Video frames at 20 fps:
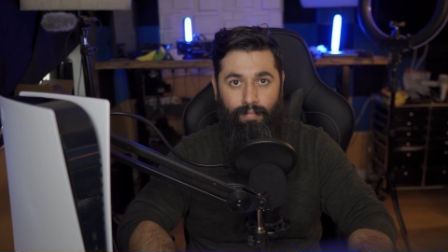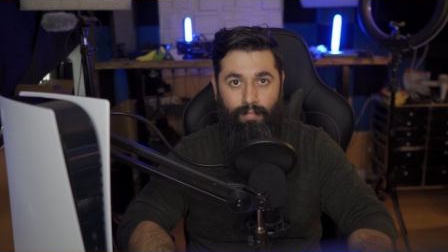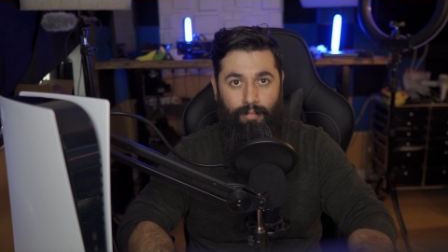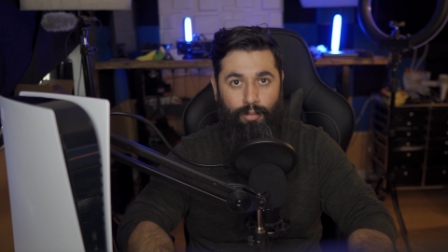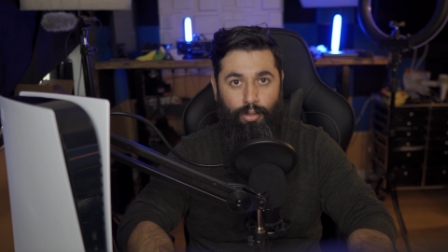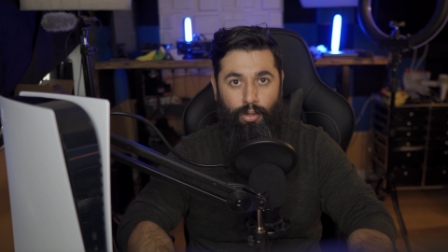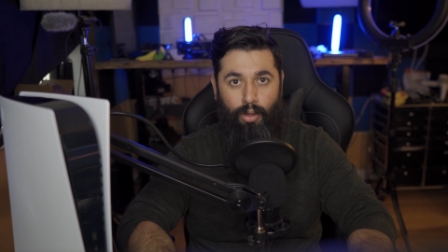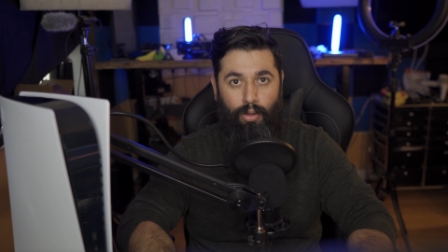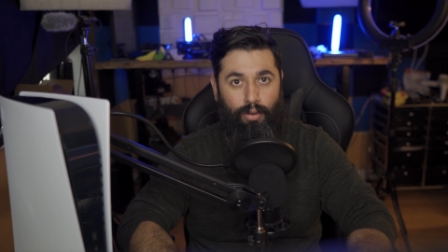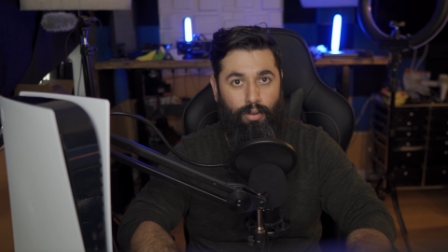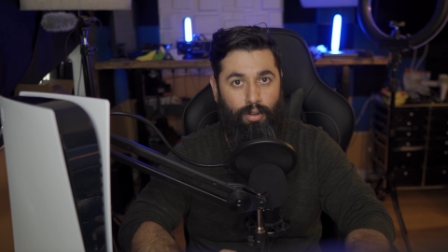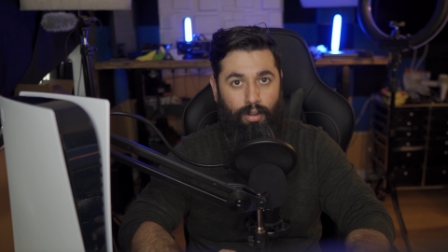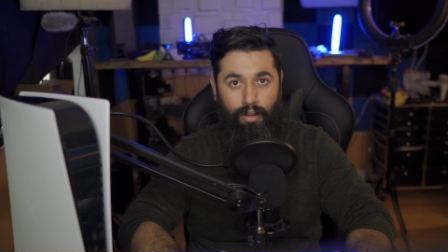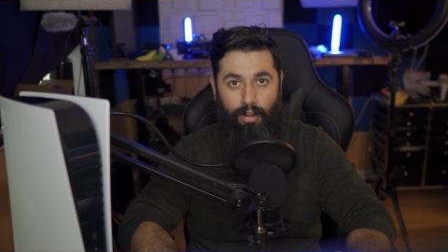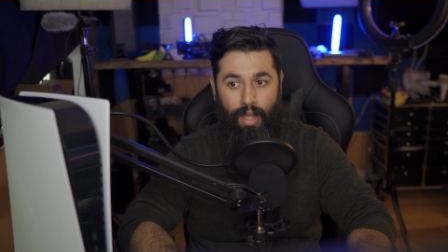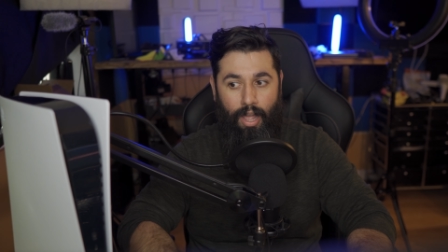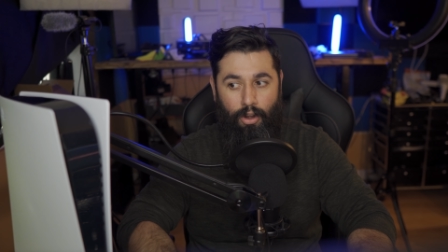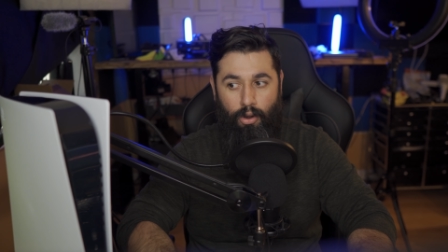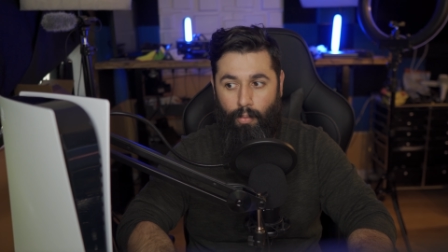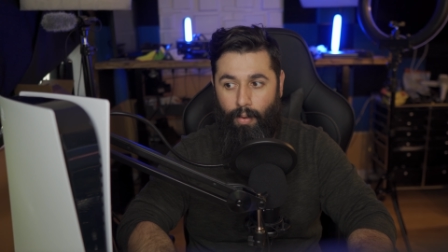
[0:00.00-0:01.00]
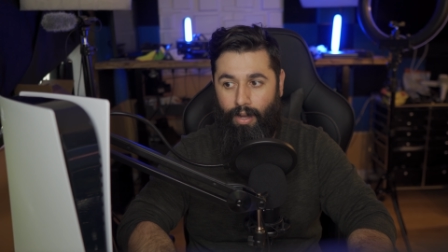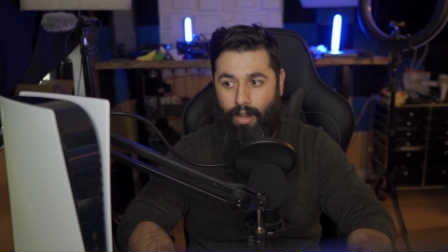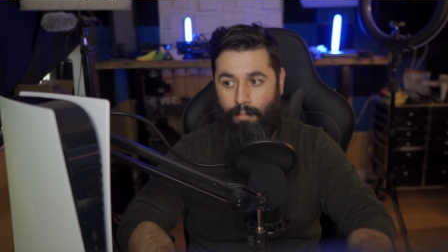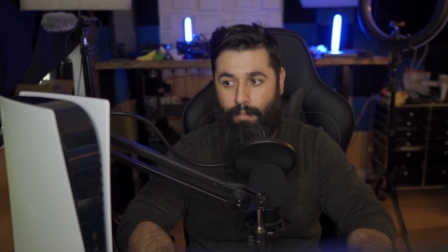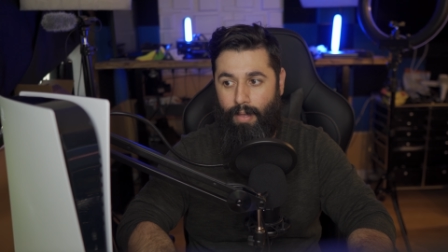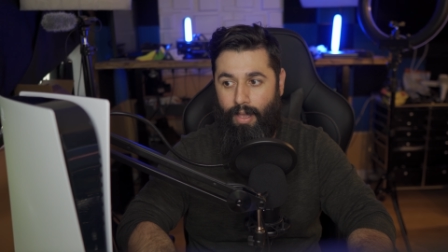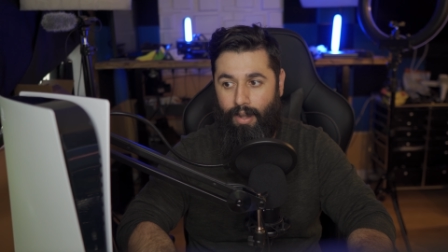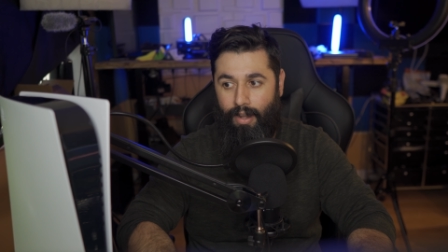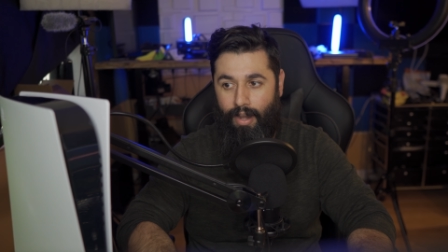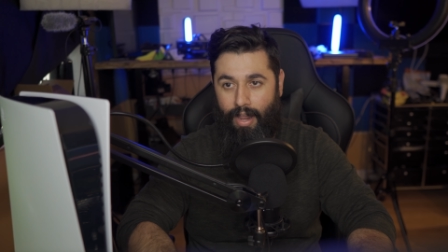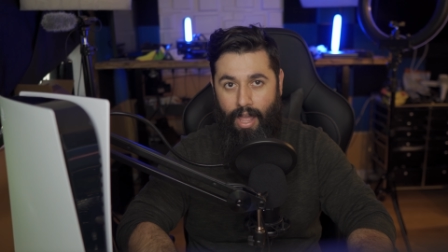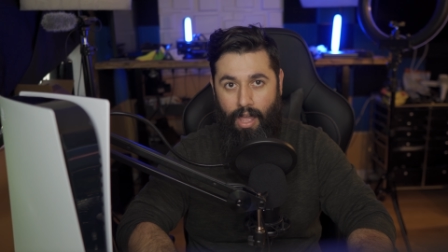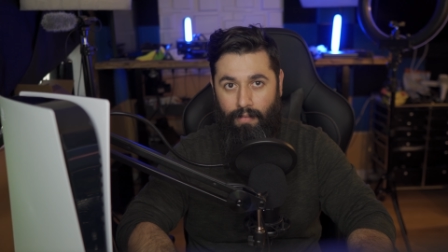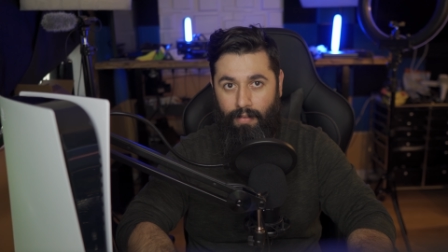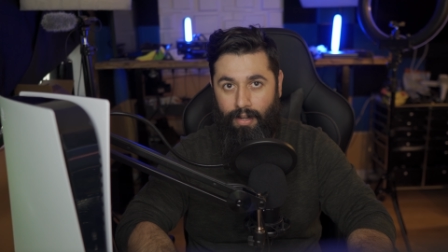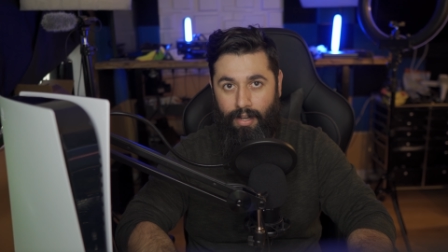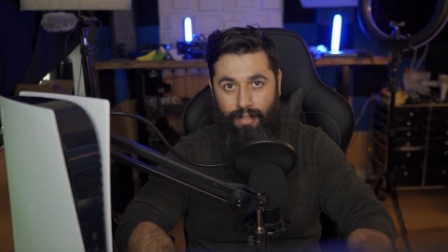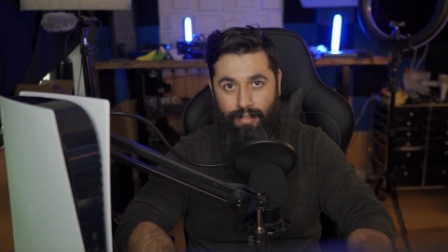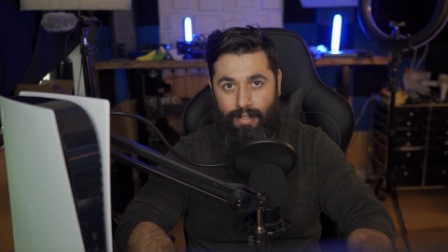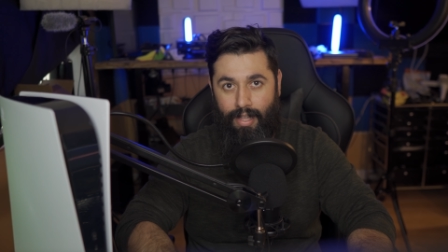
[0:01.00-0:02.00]
So I don't recommend
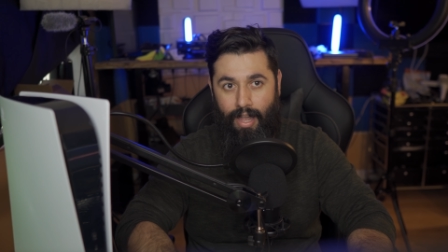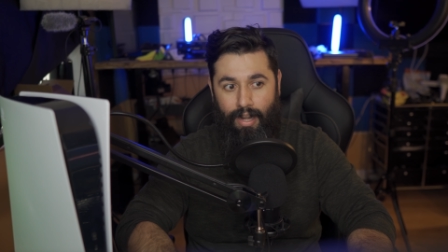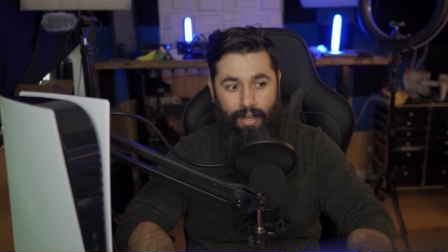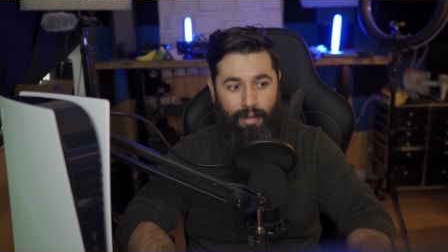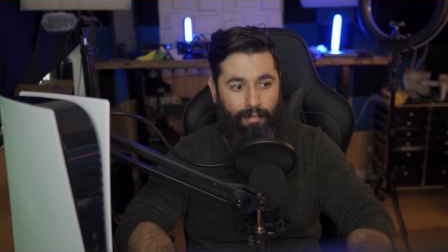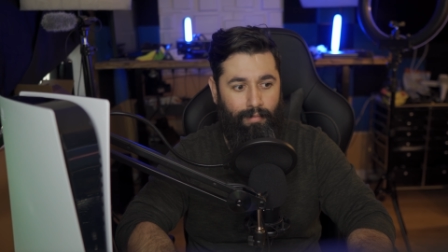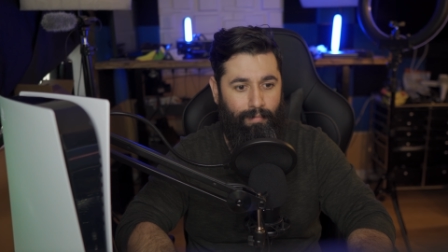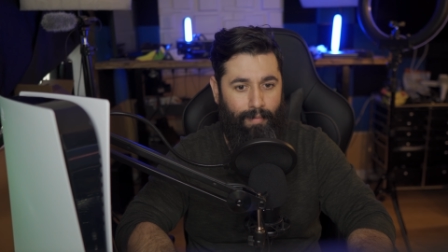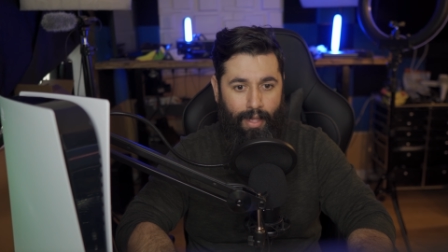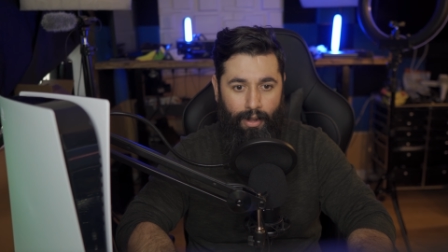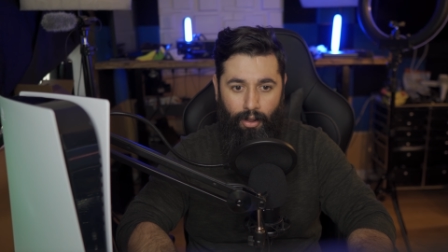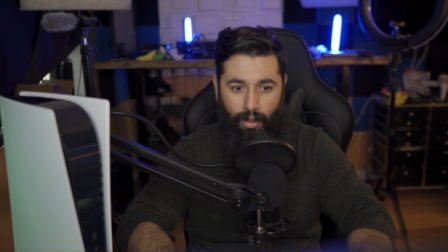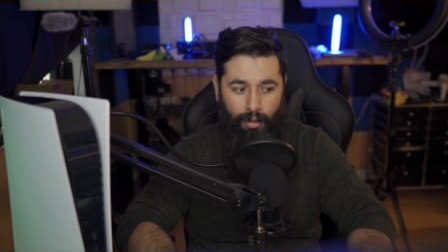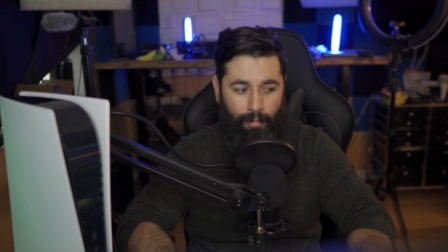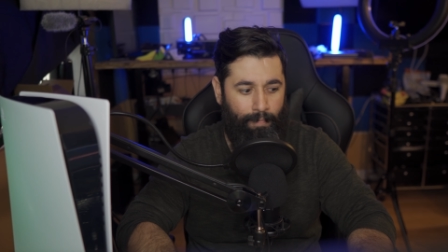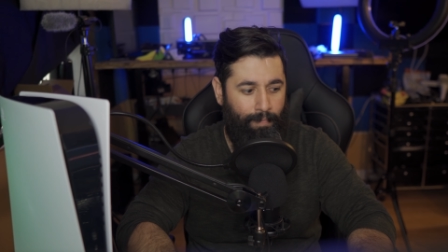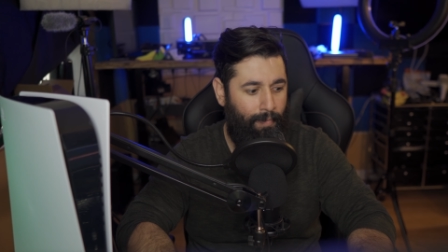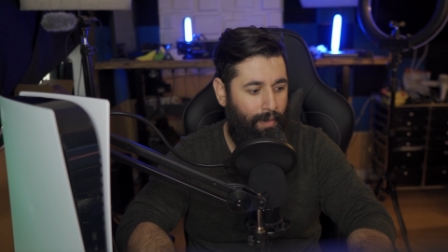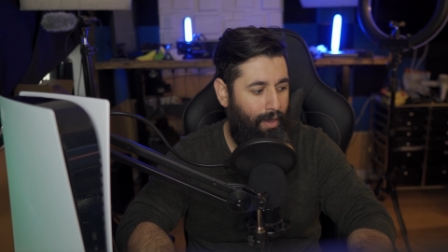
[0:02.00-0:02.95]
having it standing at all.